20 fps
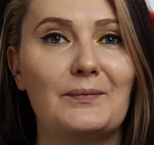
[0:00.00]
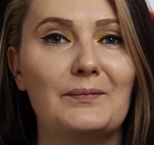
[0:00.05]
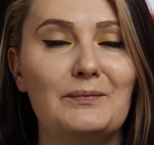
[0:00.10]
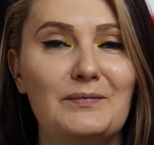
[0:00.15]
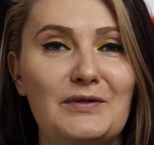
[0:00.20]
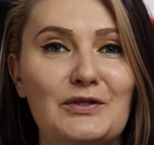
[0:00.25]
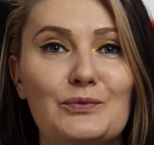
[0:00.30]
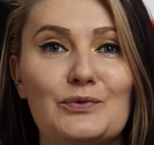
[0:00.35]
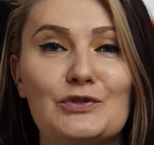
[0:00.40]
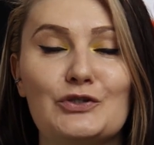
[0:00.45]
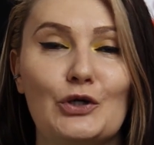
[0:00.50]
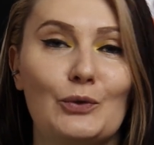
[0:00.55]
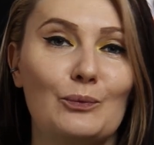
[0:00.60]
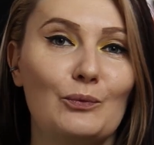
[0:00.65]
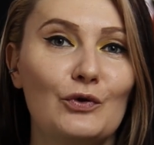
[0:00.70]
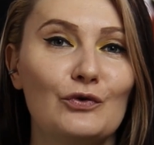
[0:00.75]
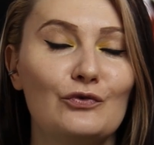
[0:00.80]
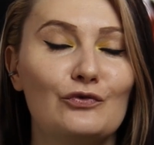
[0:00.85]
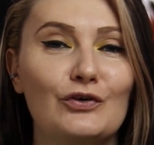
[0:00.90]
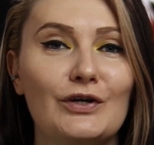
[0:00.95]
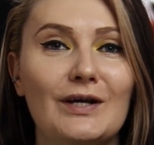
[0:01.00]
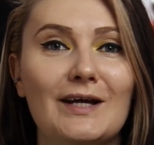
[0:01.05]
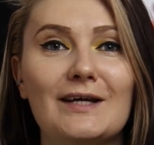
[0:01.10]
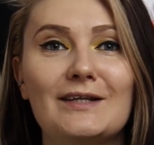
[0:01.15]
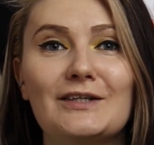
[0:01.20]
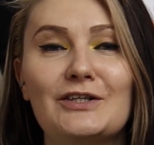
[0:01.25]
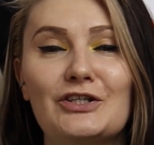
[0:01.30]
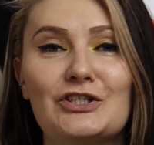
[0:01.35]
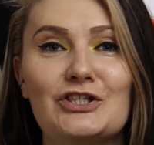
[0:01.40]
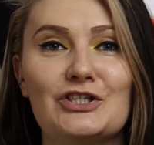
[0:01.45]
meet with her
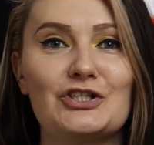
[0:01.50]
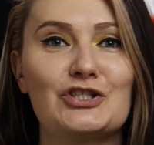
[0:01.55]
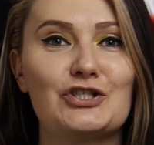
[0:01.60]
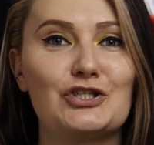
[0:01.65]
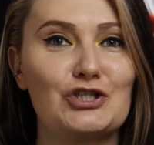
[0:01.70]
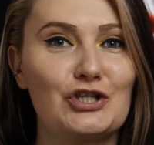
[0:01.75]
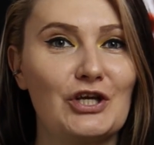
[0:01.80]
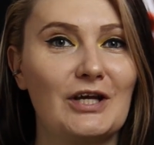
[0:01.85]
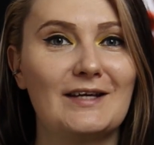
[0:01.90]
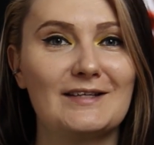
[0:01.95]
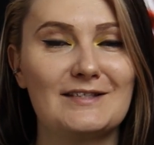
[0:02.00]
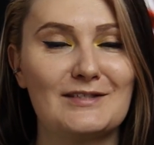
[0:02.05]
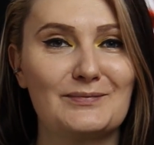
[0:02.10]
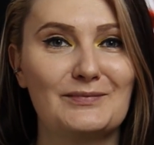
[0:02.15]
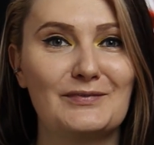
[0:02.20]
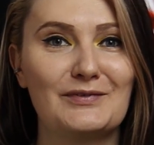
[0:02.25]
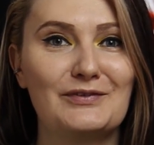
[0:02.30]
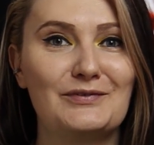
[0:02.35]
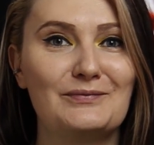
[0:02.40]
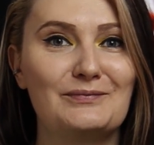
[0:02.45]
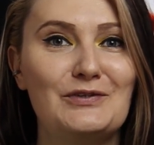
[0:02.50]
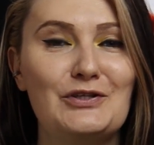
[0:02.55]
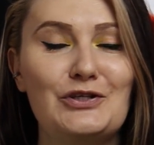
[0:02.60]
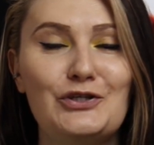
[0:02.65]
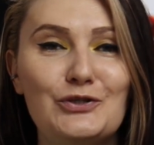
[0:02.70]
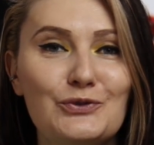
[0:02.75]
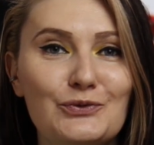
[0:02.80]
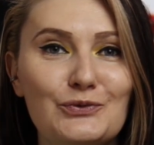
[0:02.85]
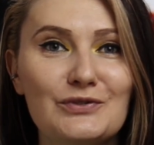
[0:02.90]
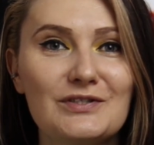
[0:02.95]
boyfriend, just share some
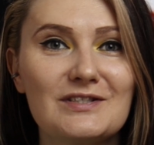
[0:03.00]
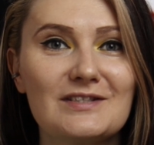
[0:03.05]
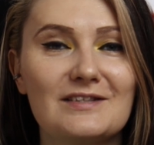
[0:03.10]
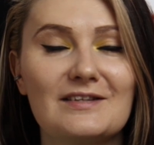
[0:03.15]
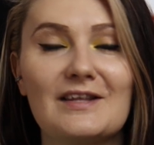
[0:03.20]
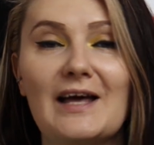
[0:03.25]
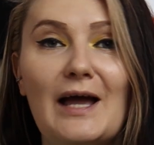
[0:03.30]
news,